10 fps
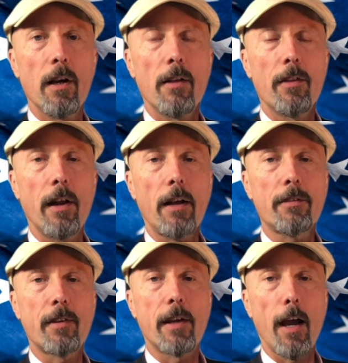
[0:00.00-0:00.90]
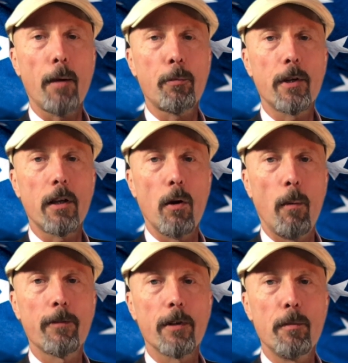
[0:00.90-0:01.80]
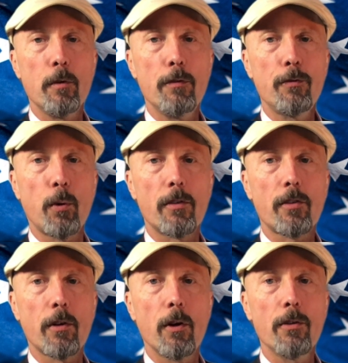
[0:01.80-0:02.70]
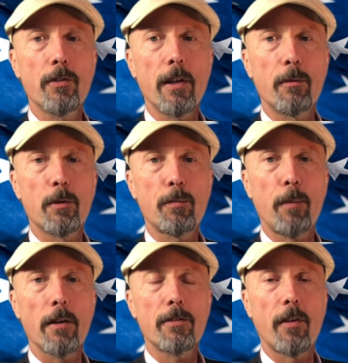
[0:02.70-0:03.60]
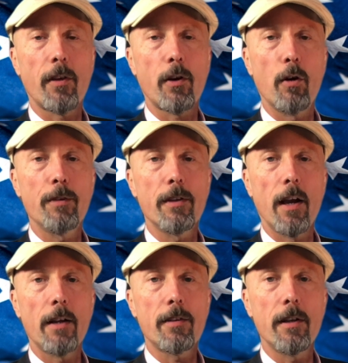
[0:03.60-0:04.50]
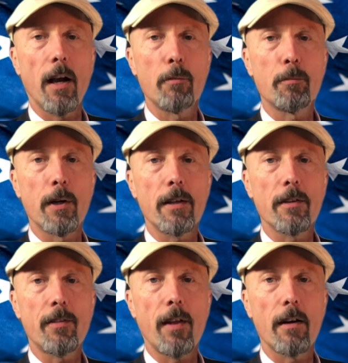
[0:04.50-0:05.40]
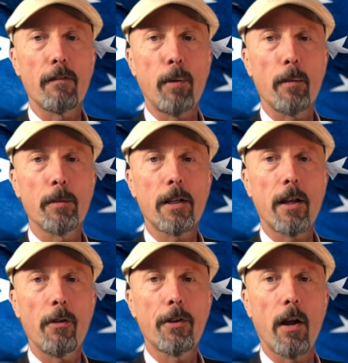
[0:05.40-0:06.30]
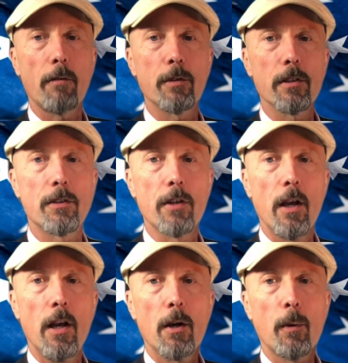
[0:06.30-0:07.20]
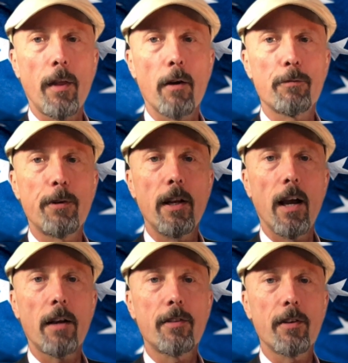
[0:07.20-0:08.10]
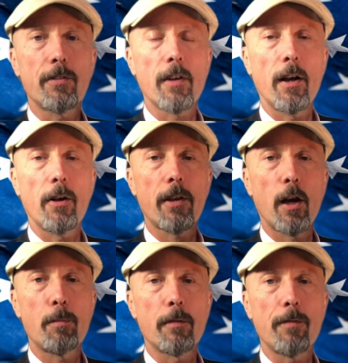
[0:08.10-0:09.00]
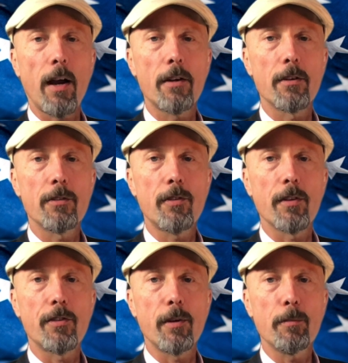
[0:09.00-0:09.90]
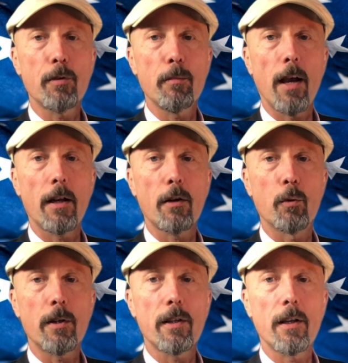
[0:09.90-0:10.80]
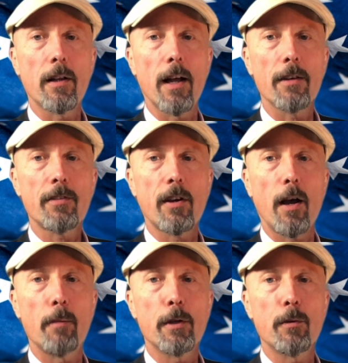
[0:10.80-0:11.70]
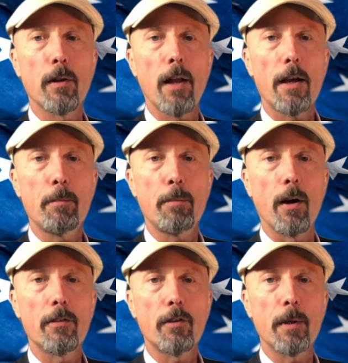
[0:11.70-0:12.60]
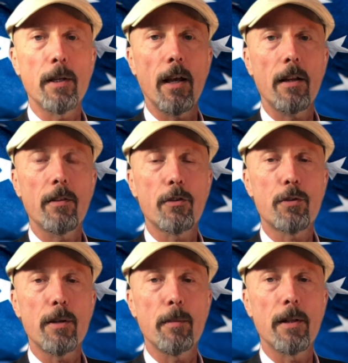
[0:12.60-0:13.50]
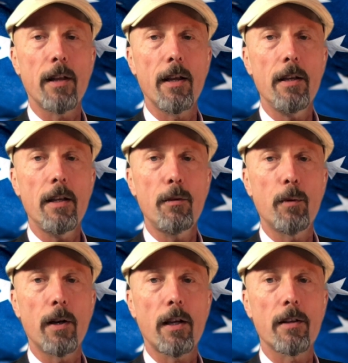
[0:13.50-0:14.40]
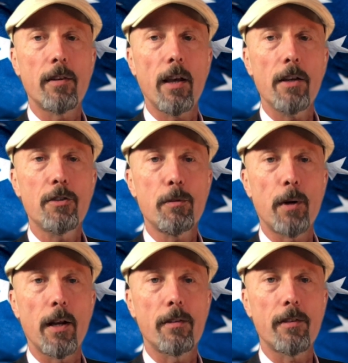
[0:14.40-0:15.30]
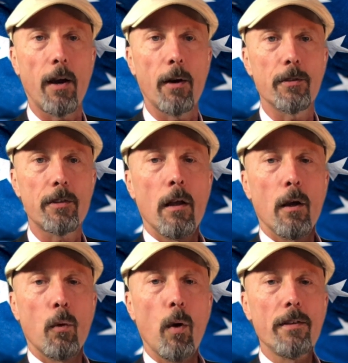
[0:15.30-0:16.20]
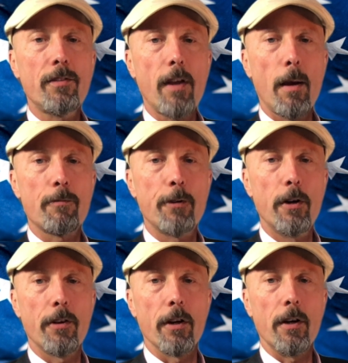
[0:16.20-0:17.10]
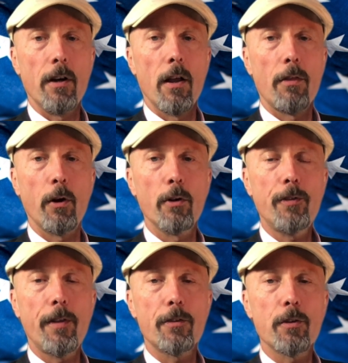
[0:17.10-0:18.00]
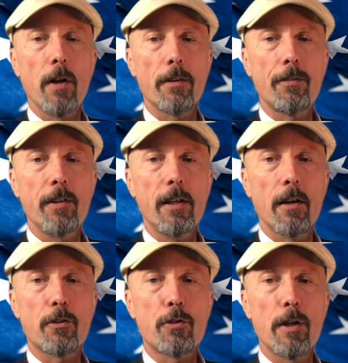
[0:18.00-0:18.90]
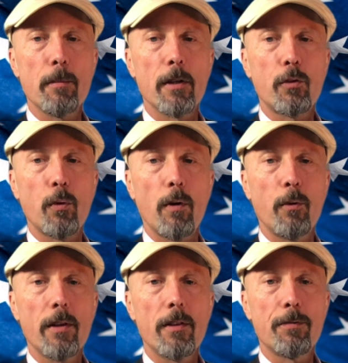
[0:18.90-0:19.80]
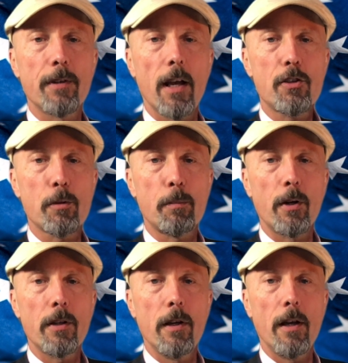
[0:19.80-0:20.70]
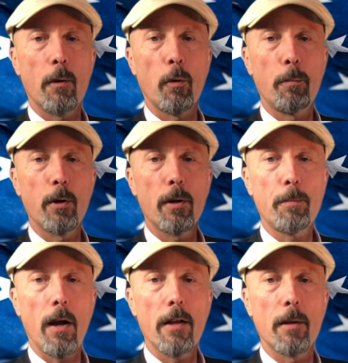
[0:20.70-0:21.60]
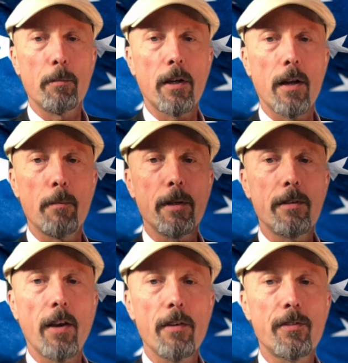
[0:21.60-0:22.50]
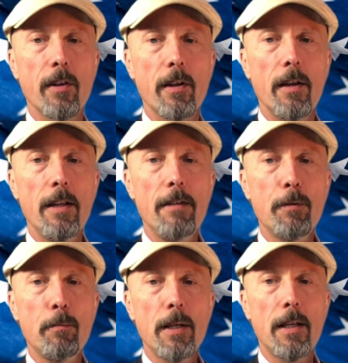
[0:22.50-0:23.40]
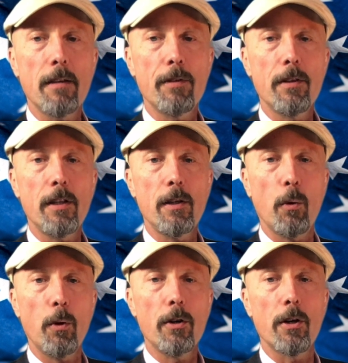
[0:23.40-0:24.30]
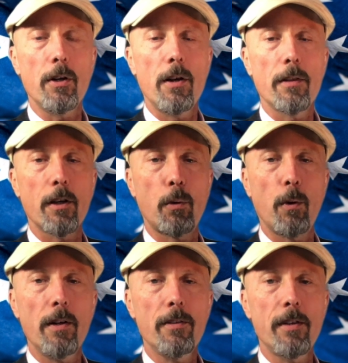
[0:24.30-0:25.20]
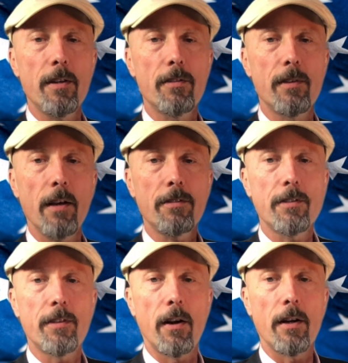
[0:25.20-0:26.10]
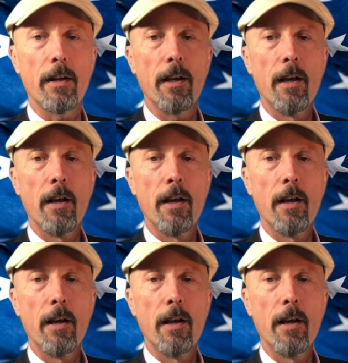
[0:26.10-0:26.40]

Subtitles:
The next gap we can hopefully move towards closing in response to the COVID-19 outbreak is that of public health coverage. Without free access to healthcare providers, the symptomatic working class cannot be relied upon to be getting the treatment they need when a contagion breaks out. One step further, those that do not seek out treatment to avoid the financial burden it will put upon them cannot be tested and even be given the order that quarantine is necessary.